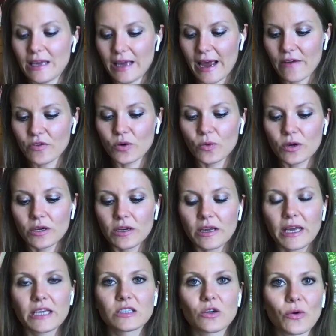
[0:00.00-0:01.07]
everyone
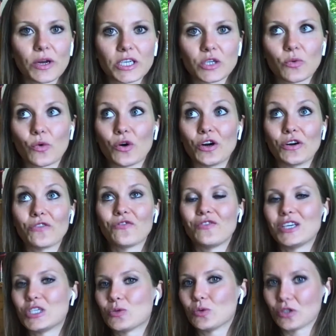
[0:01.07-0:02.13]
is going toward
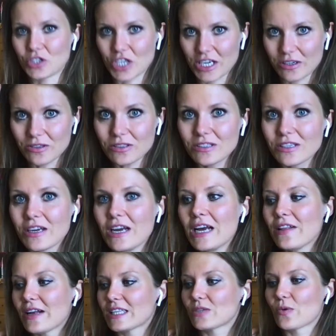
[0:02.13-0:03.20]
visual channels.
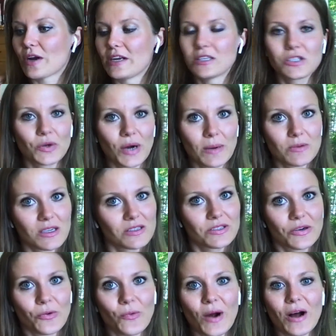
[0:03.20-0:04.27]
That's why Instagram does
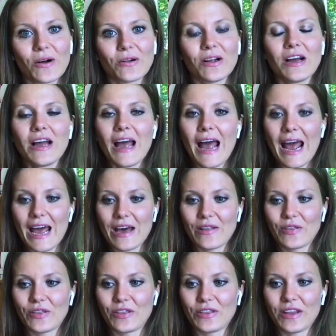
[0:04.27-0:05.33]
so well,
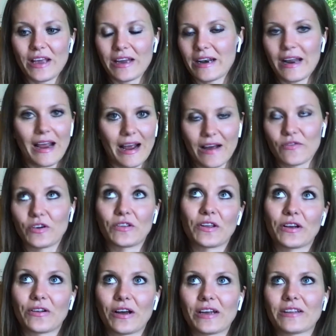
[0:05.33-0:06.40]
and
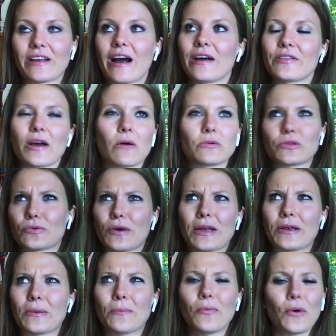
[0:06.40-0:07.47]
everything like that. That was a
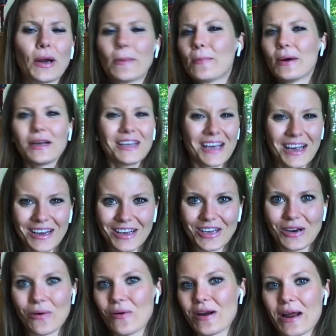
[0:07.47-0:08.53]
random point, but you
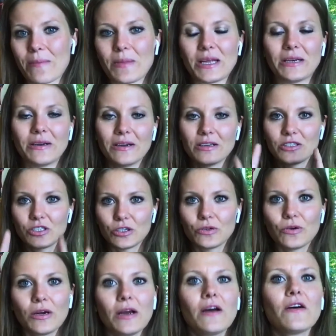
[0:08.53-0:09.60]
know what I mean.
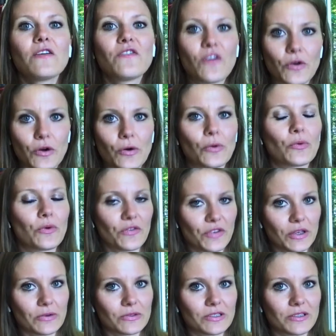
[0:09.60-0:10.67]
Do photo
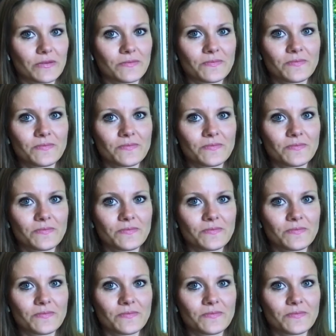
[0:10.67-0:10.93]
reviews.